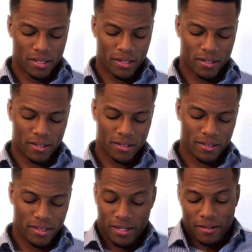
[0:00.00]

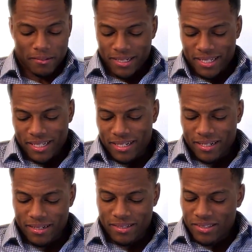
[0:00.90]
Yeah,
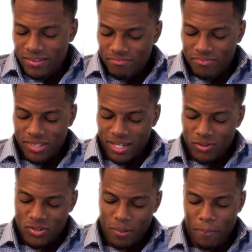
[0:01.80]
again, I know
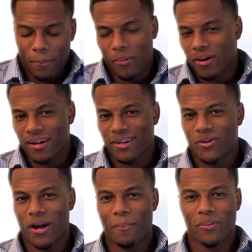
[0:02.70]
some people kind of
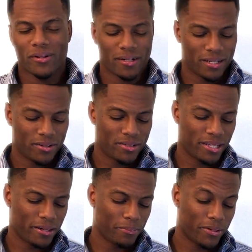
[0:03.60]
crap on it here and
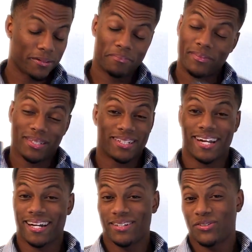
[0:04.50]
there, but
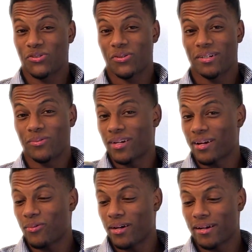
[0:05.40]
I enjoy it when I
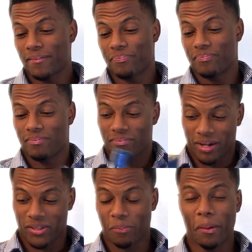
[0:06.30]
wear it.
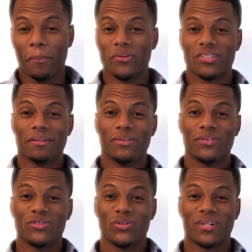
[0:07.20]
Other people seem to
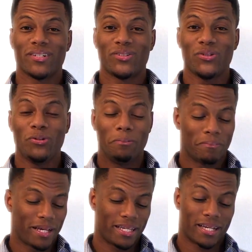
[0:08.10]
enjoy it too.
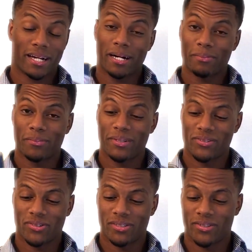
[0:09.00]
I get
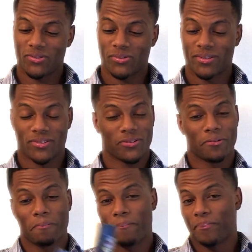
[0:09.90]
compliments on this one,
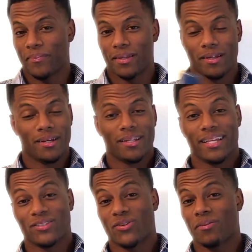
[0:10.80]
so
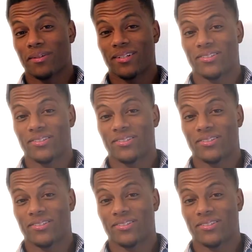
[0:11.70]
that's all I'm gonna